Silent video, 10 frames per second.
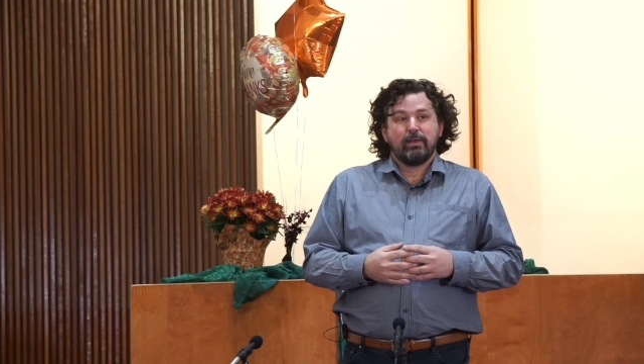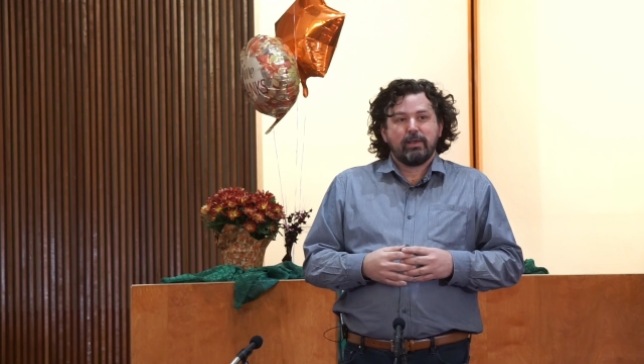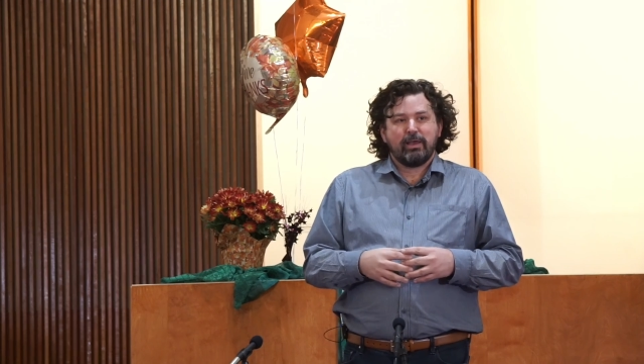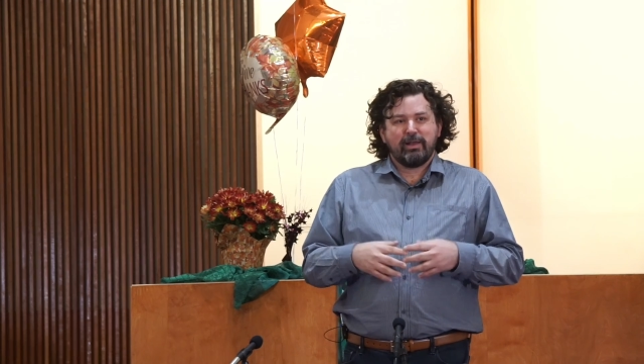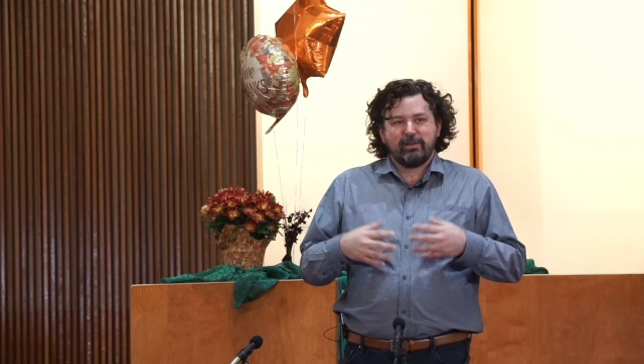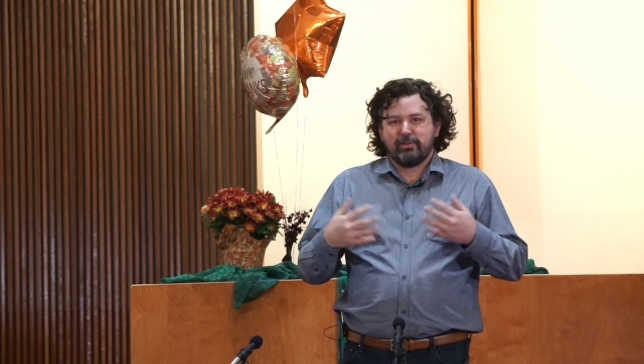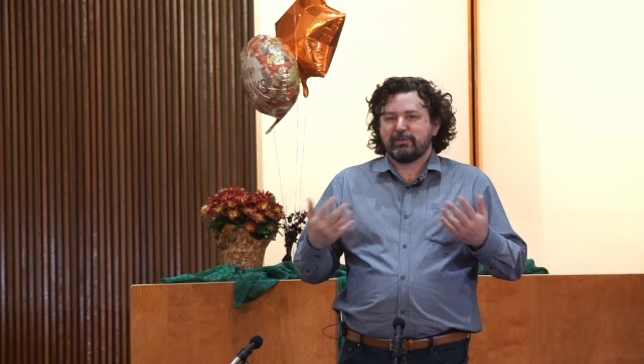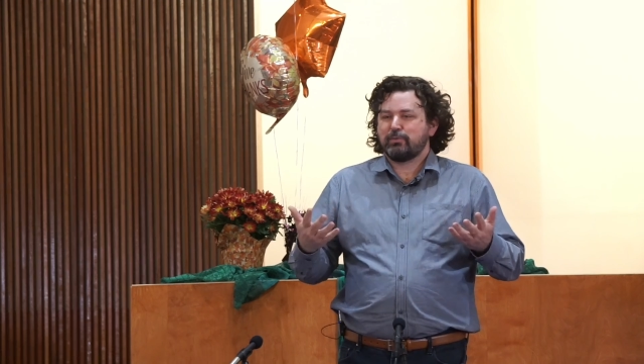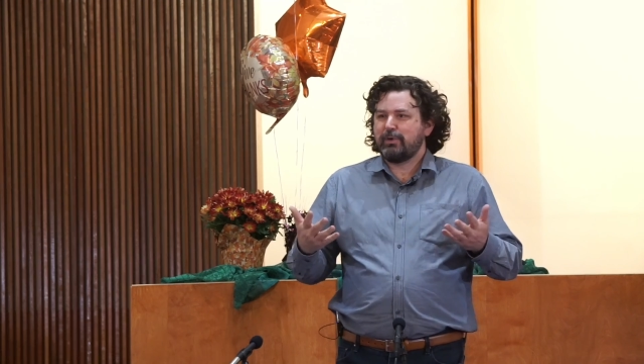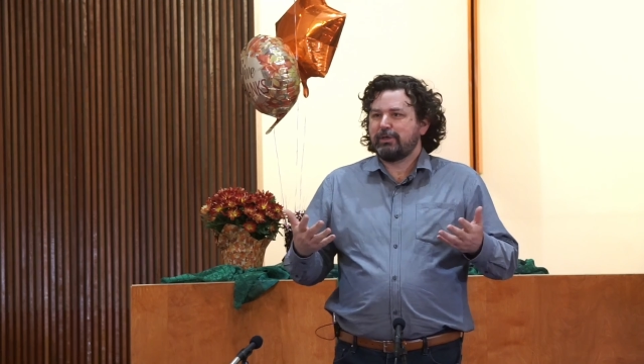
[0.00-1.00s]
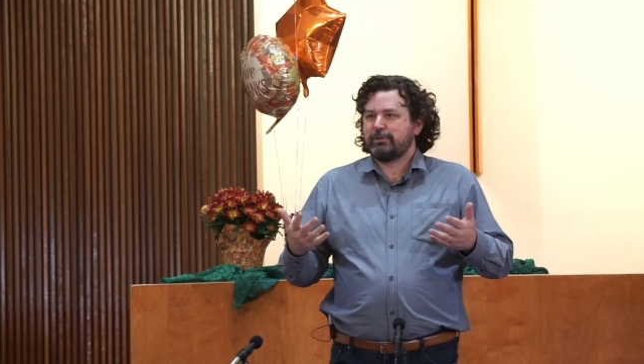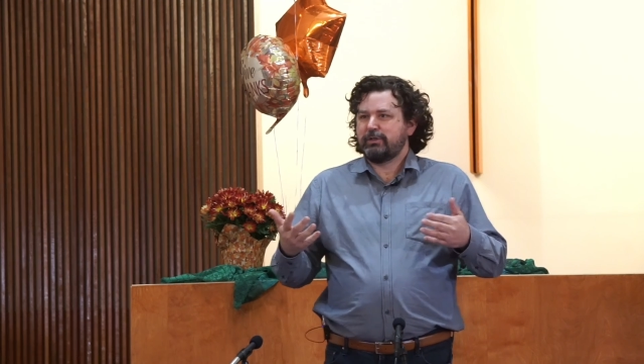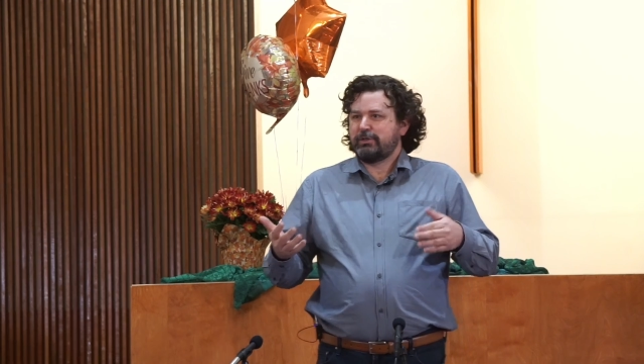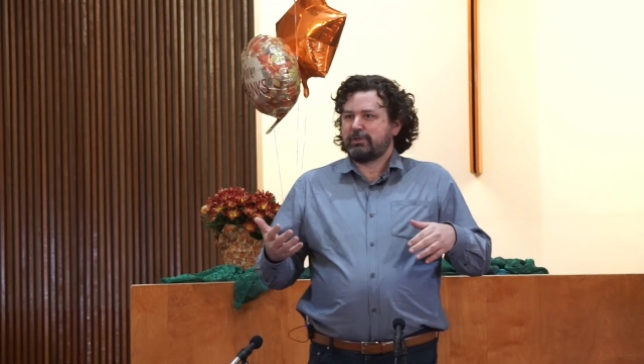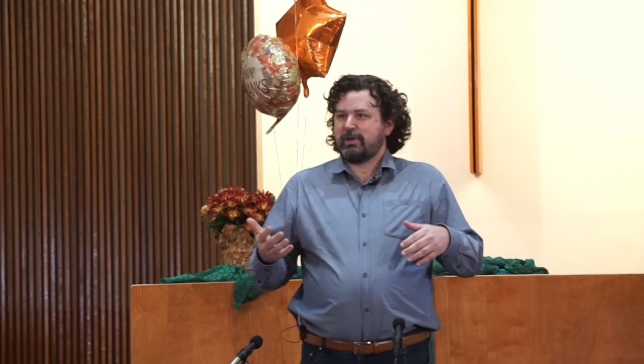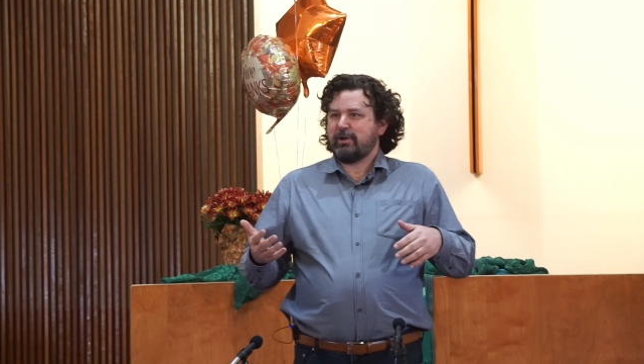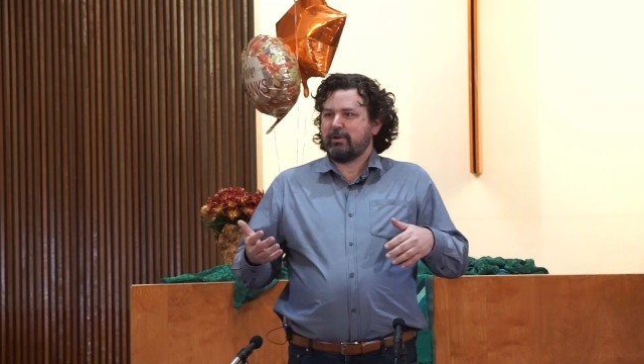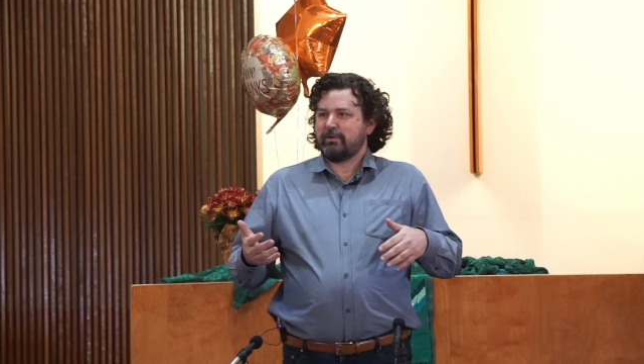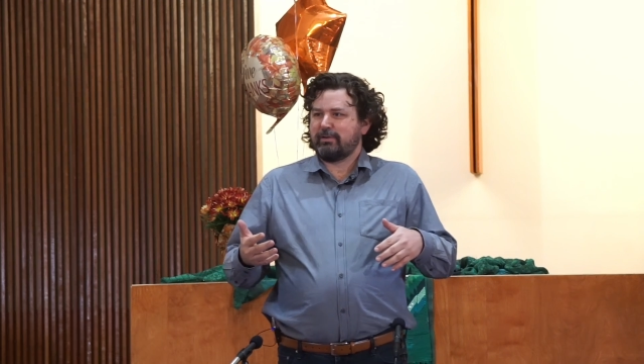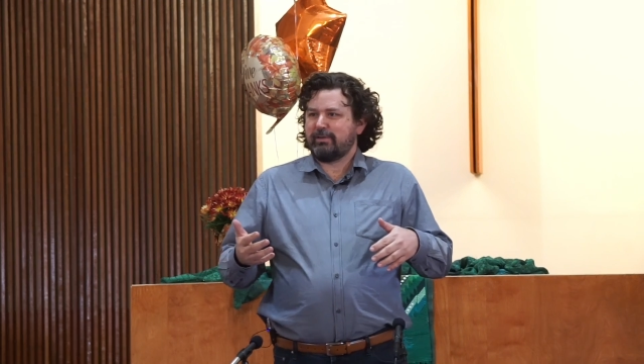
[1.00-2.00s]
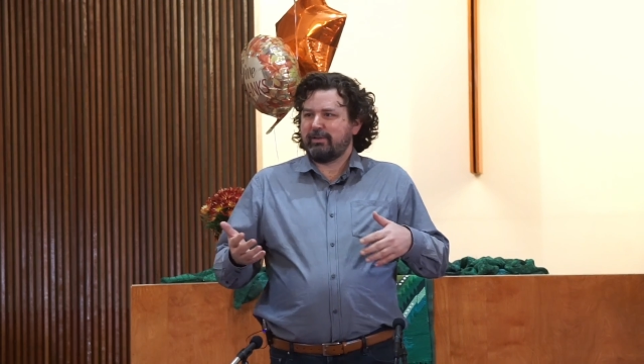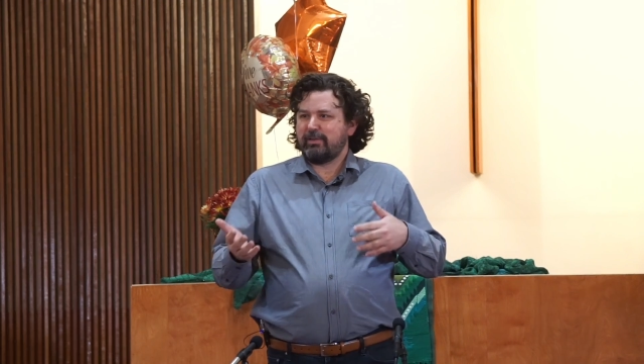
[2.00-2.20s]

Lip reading: And this week she shared